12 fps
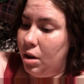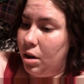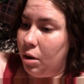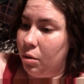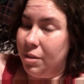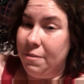
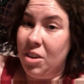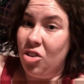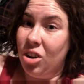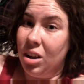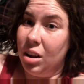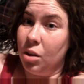I was
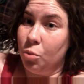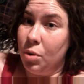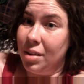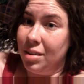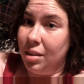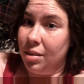fidgeting and
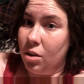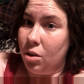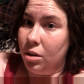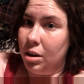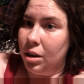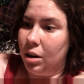restless
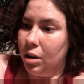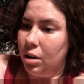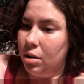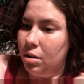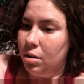all day,